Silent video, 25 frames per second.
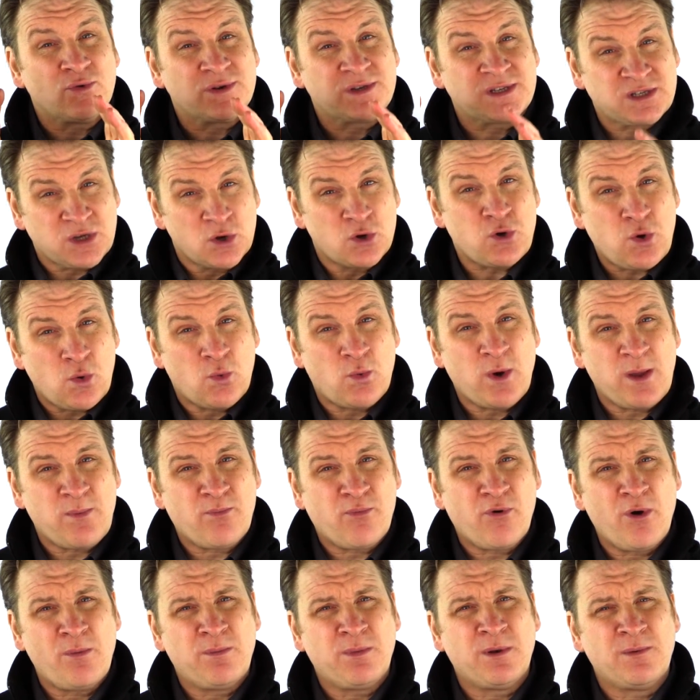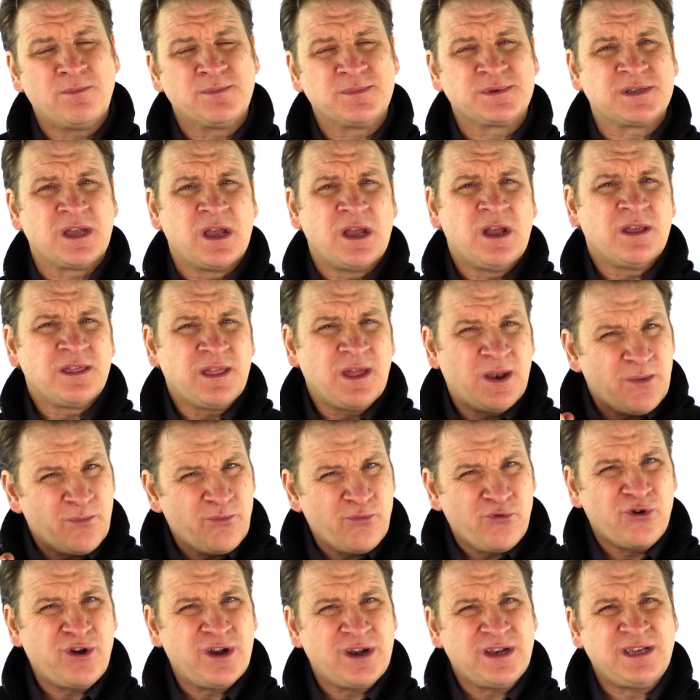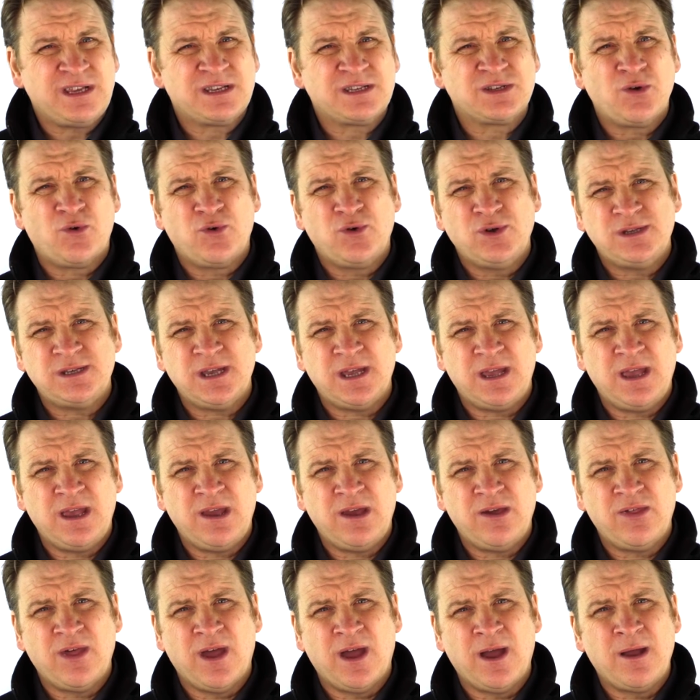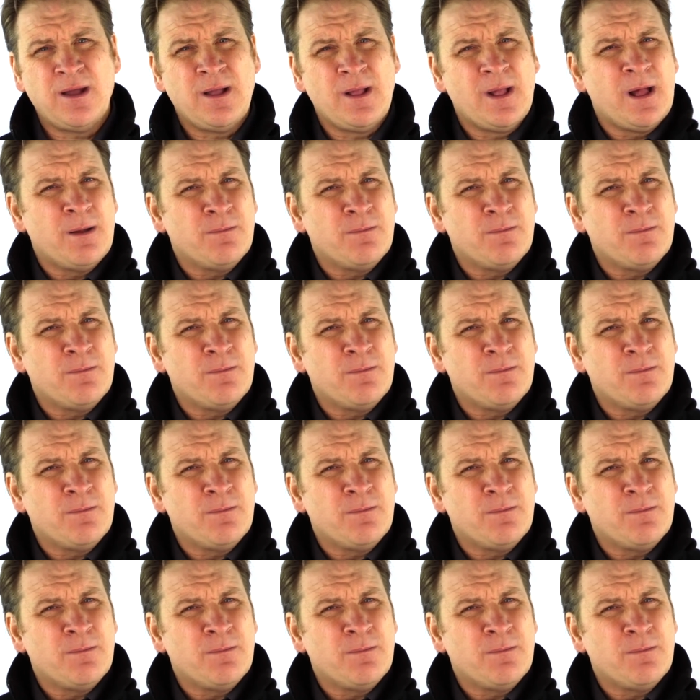soakaway problems, then I'm really sorry to hear that.